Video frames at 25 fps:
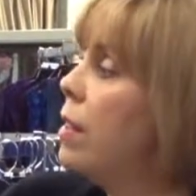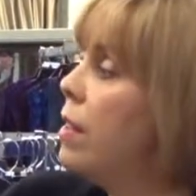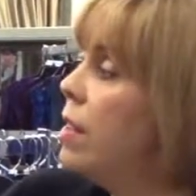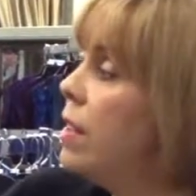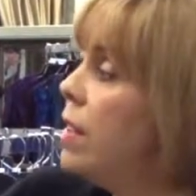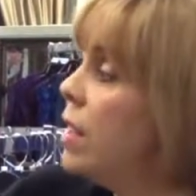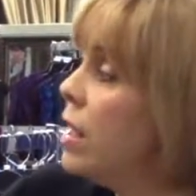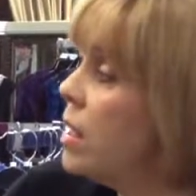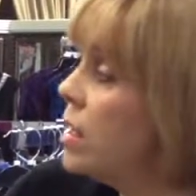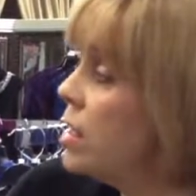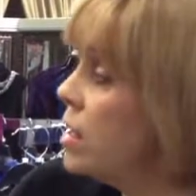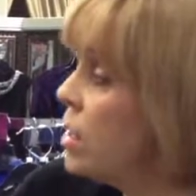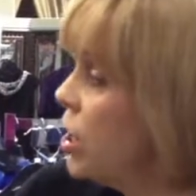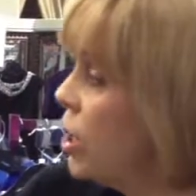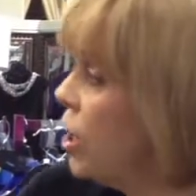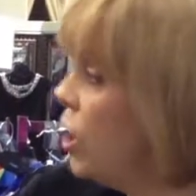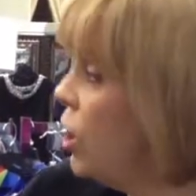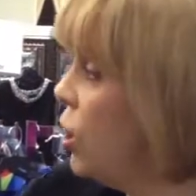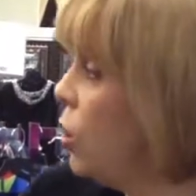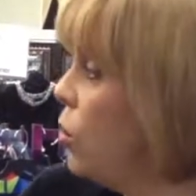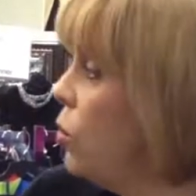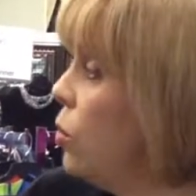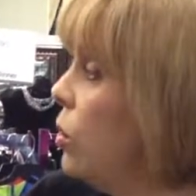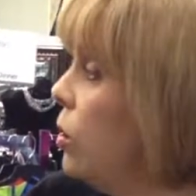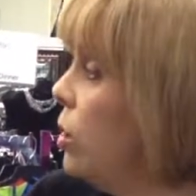This
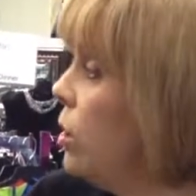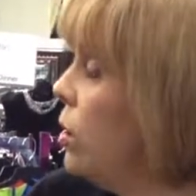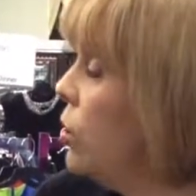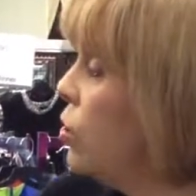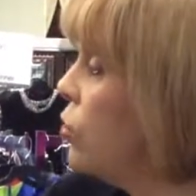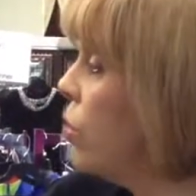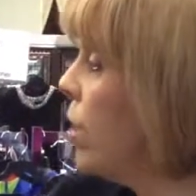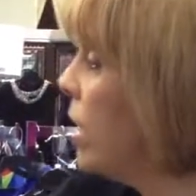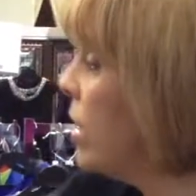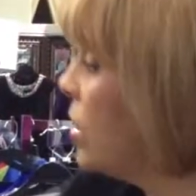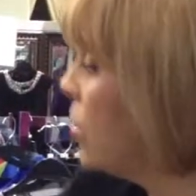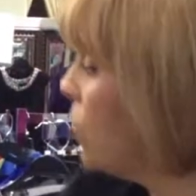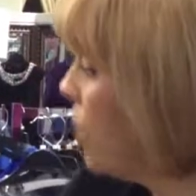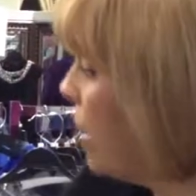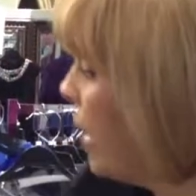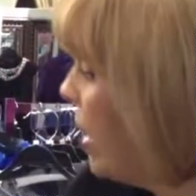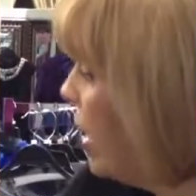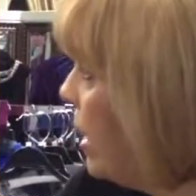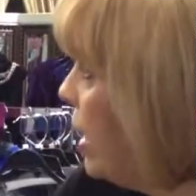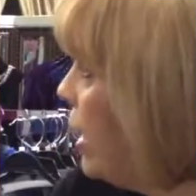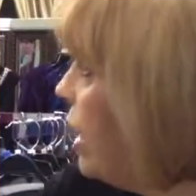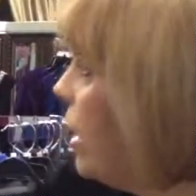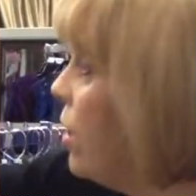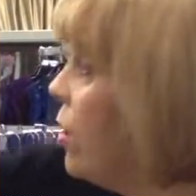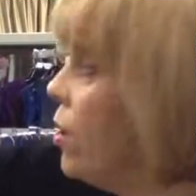cute little dress right
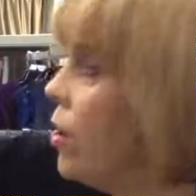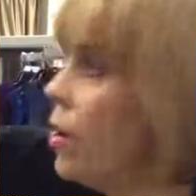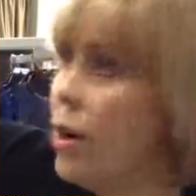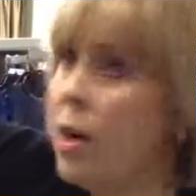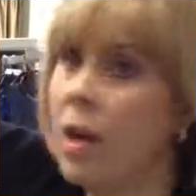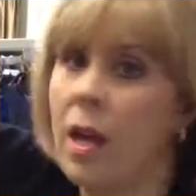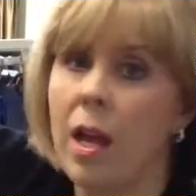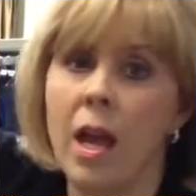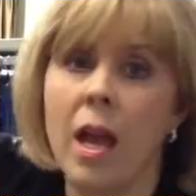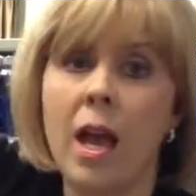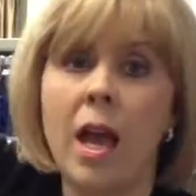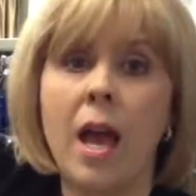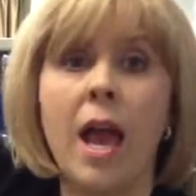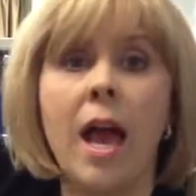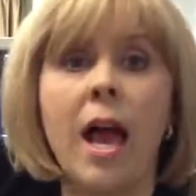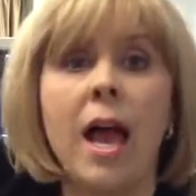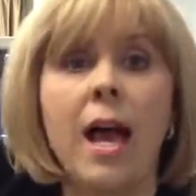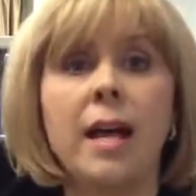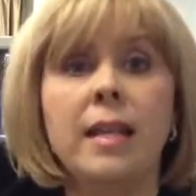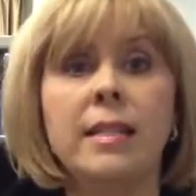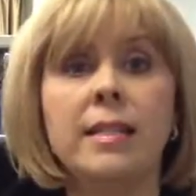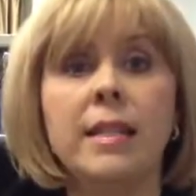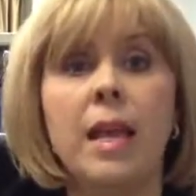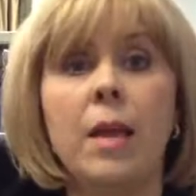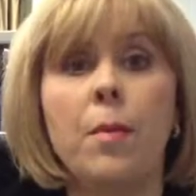here
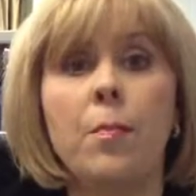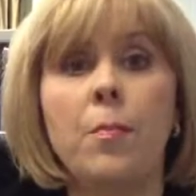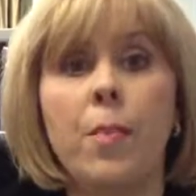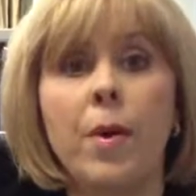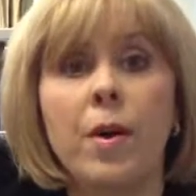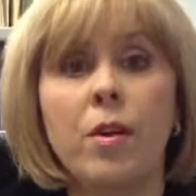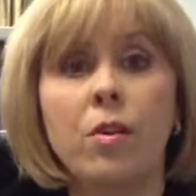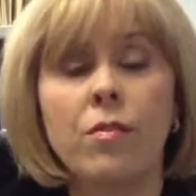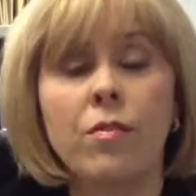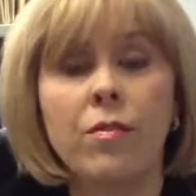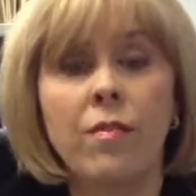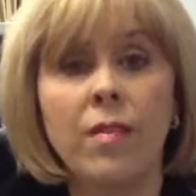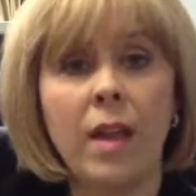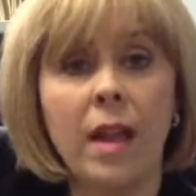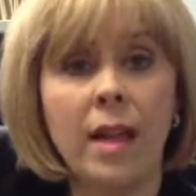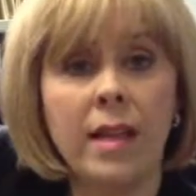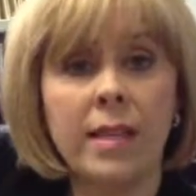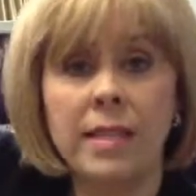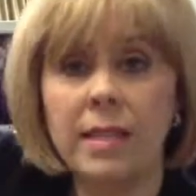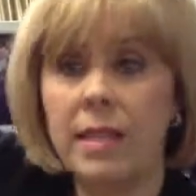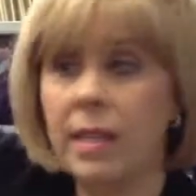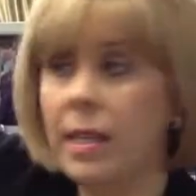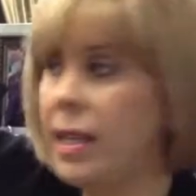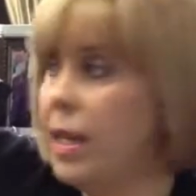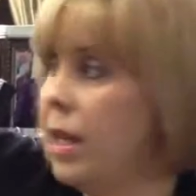has a butterfly
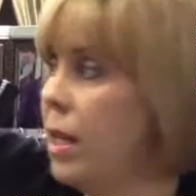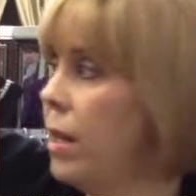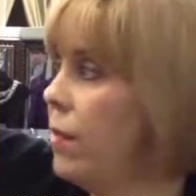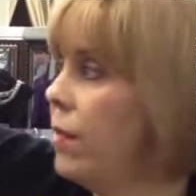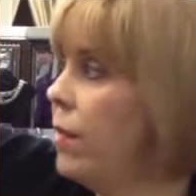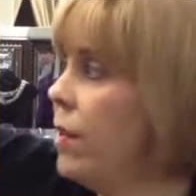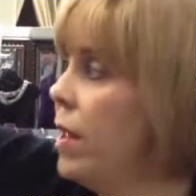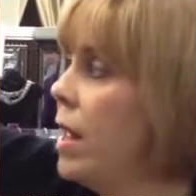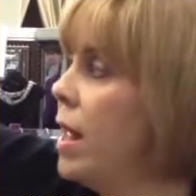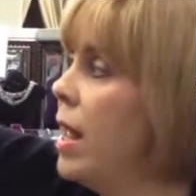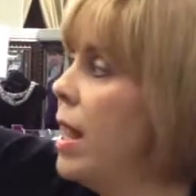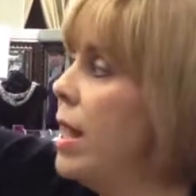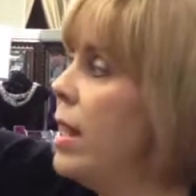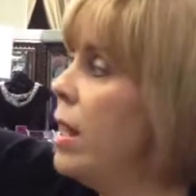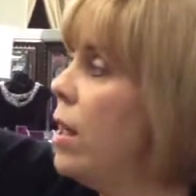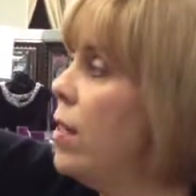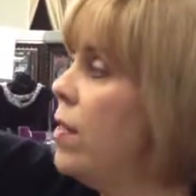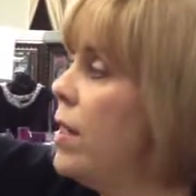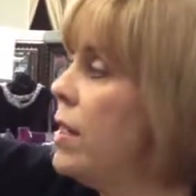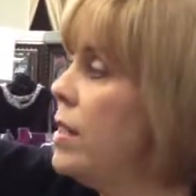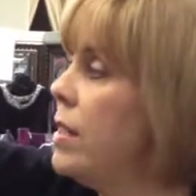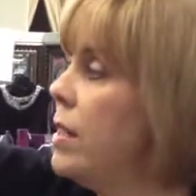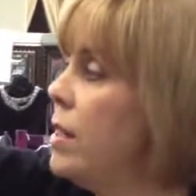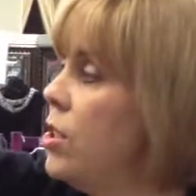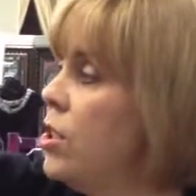sleeve. Now
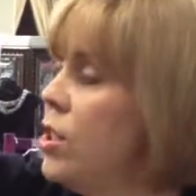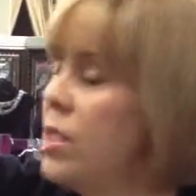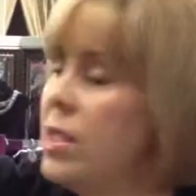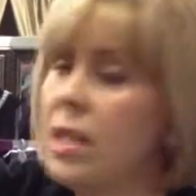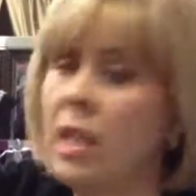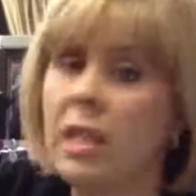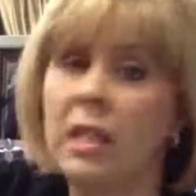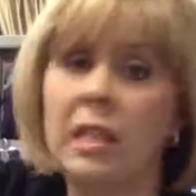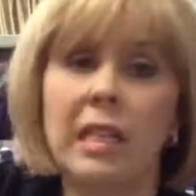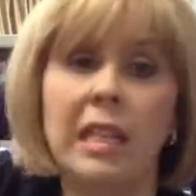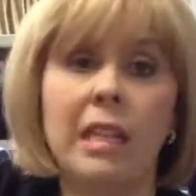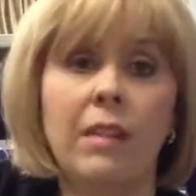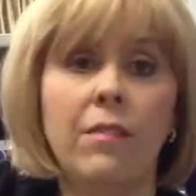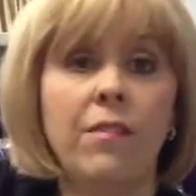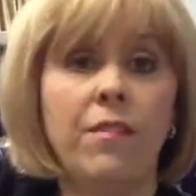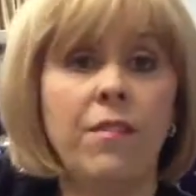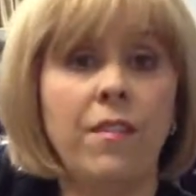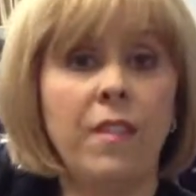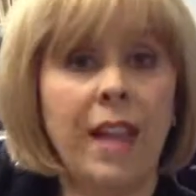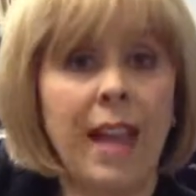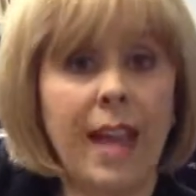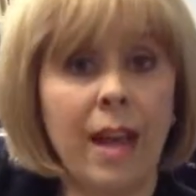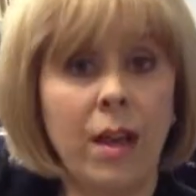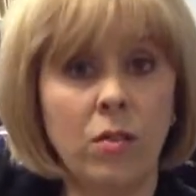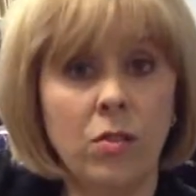this is just a little
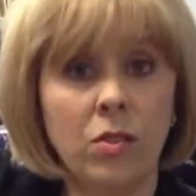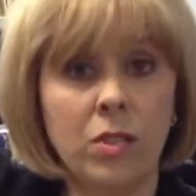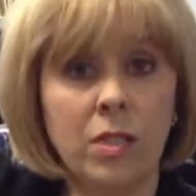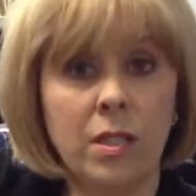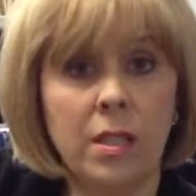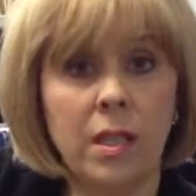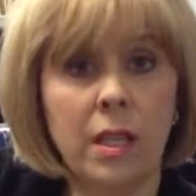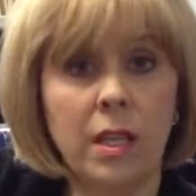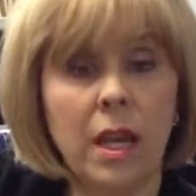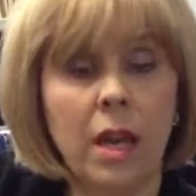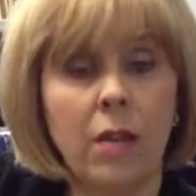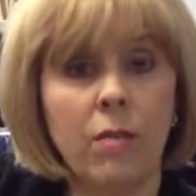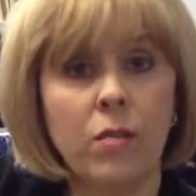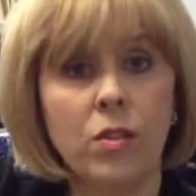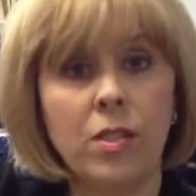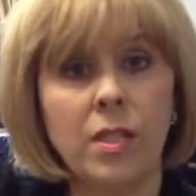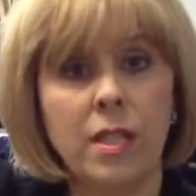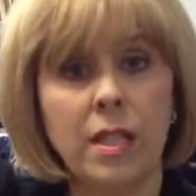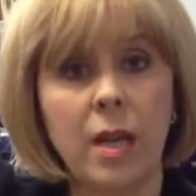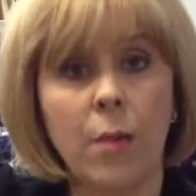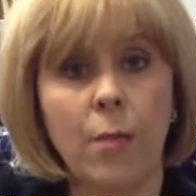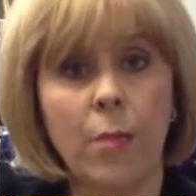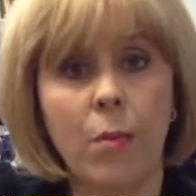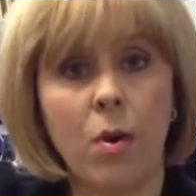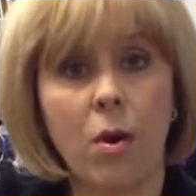flounce that covers
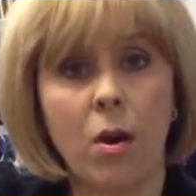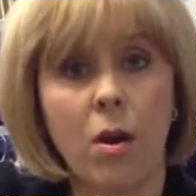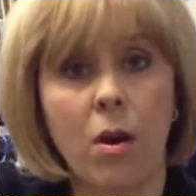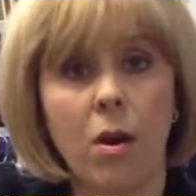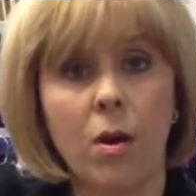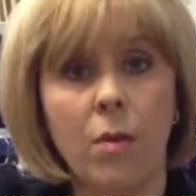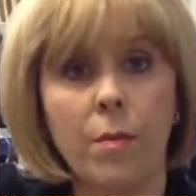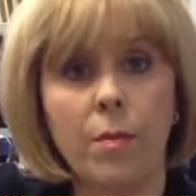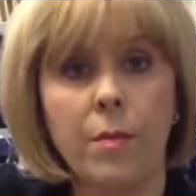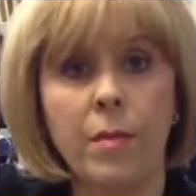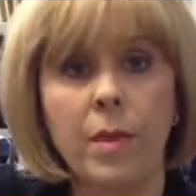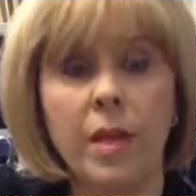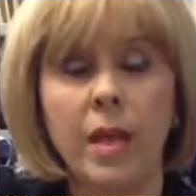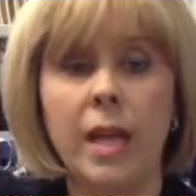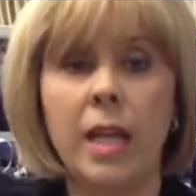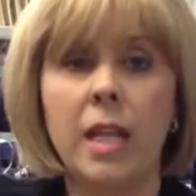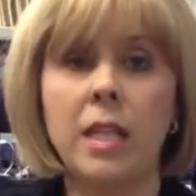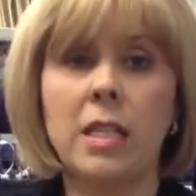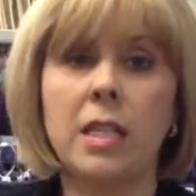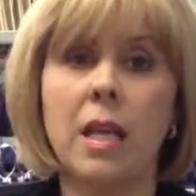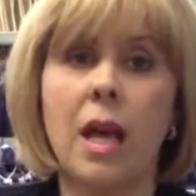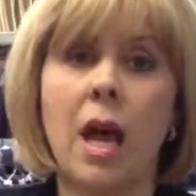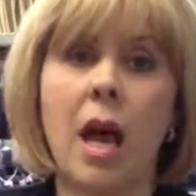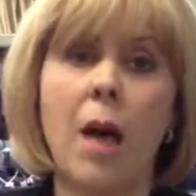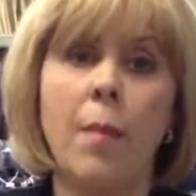the upper arm.
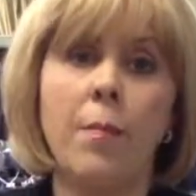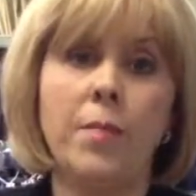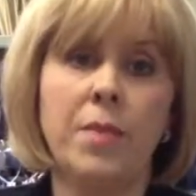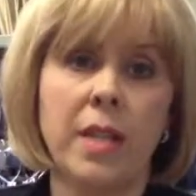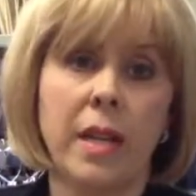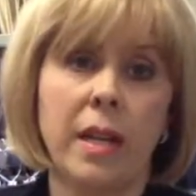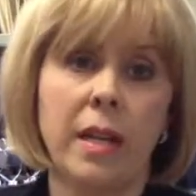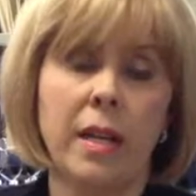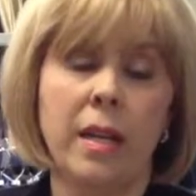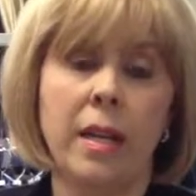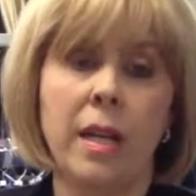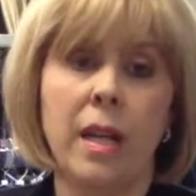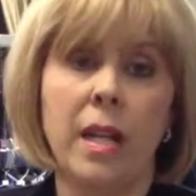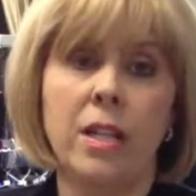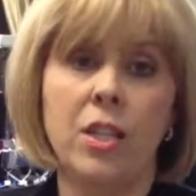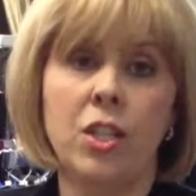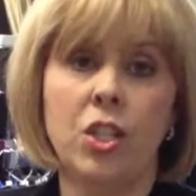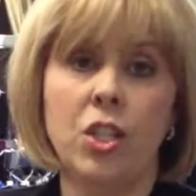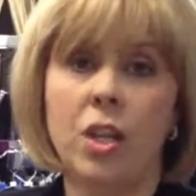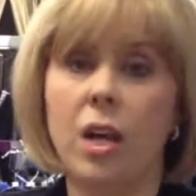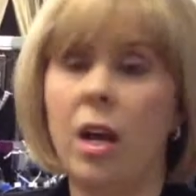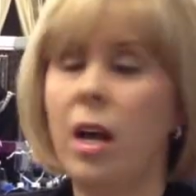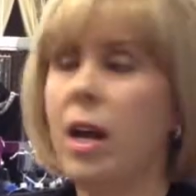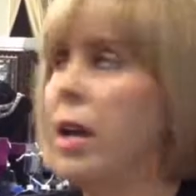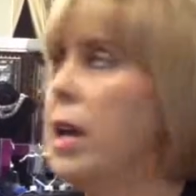It's updated, it's
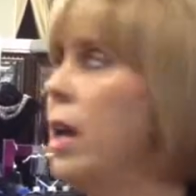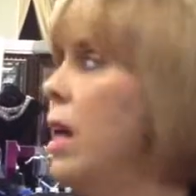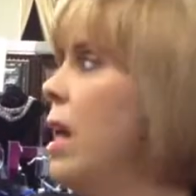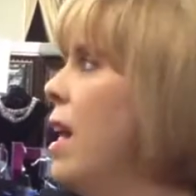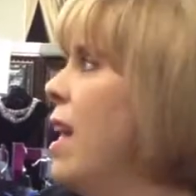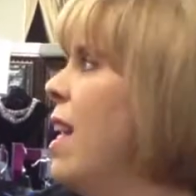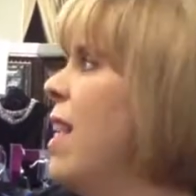young.